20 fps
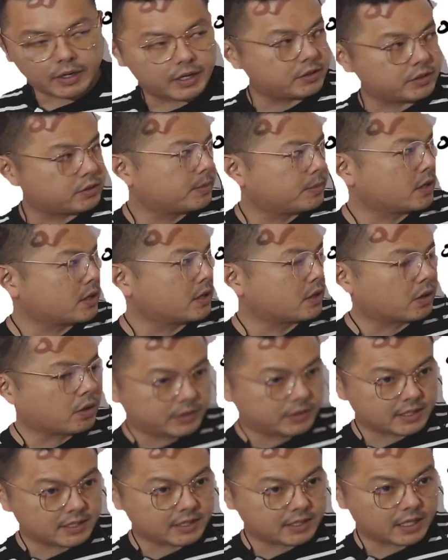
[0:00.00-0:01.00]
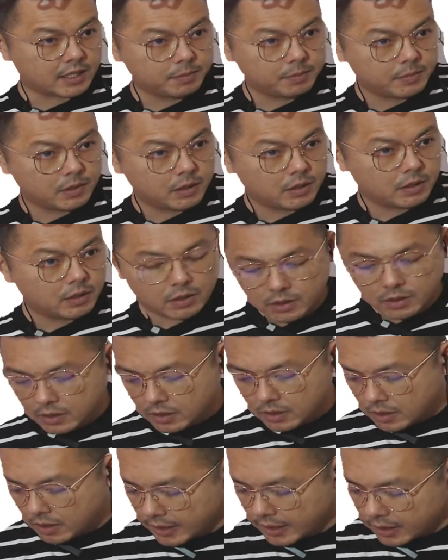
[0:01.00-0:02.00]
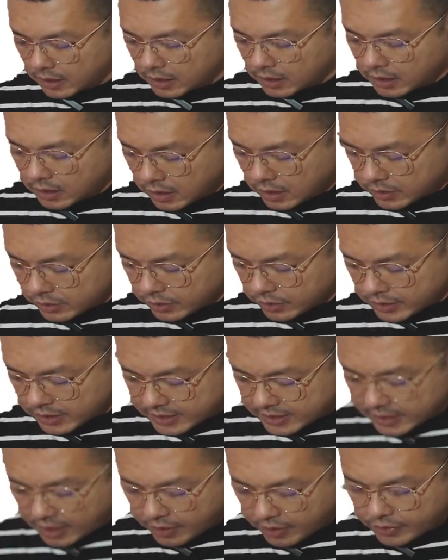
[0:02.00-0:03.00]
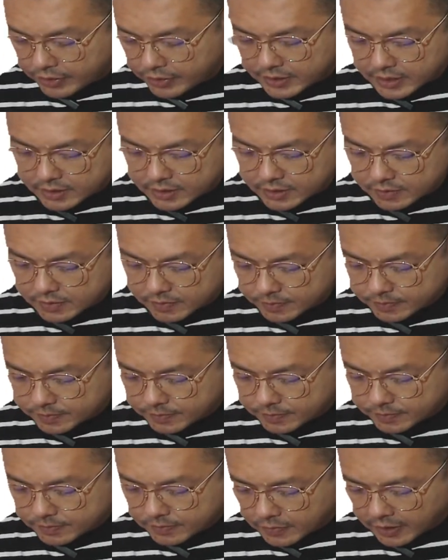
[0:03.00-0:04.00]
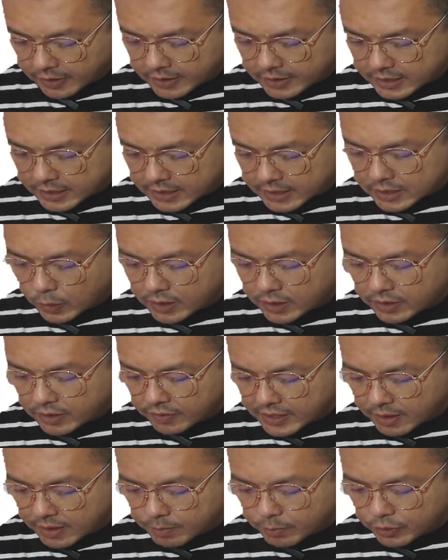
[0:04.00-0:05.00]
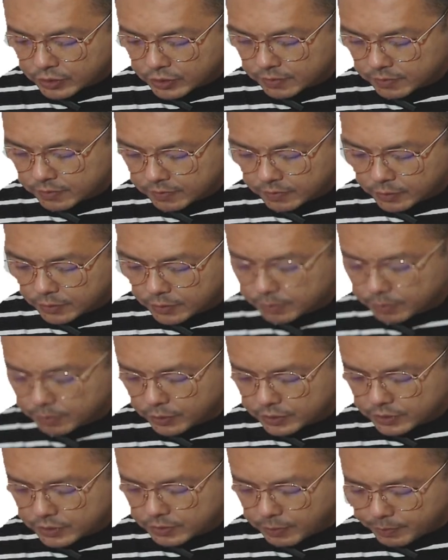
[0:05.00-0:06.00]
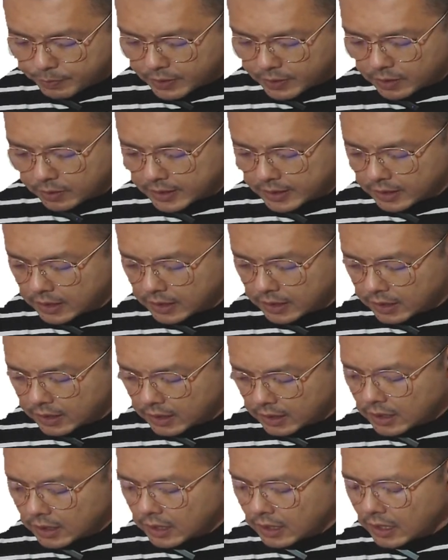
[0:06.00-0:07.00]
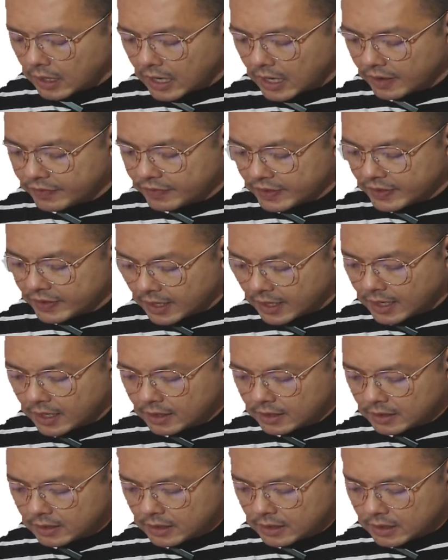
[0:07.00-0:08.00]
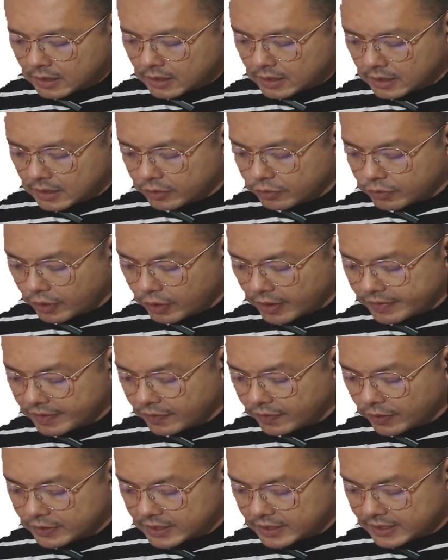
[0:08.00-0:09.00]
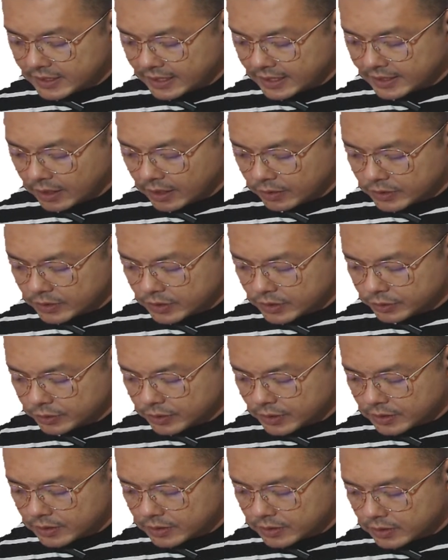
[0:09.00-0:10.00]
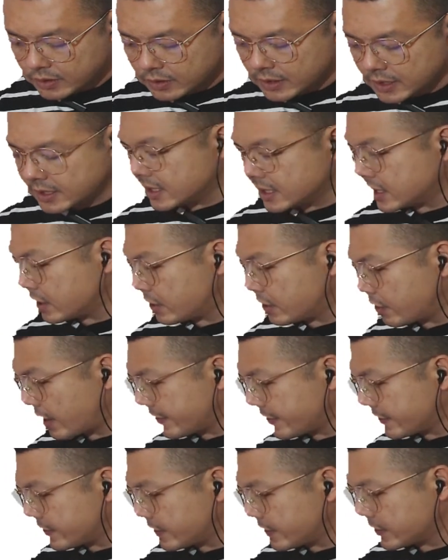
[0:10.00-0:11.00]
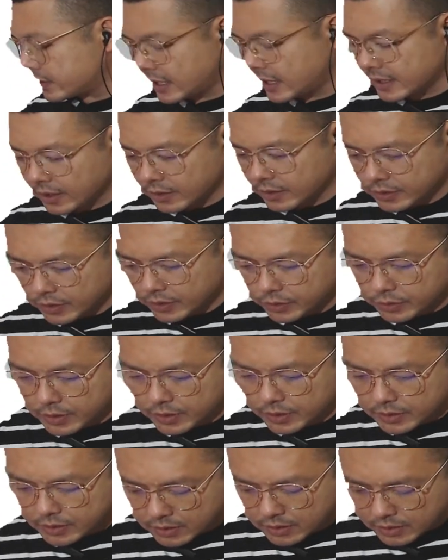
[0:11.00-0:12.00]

So I'm going to close this, right? So the scenario is this, right? This is one of their most popular one. I have a car, the driving force is 8,000 newtons. This is the driving force, 8,000 newtons.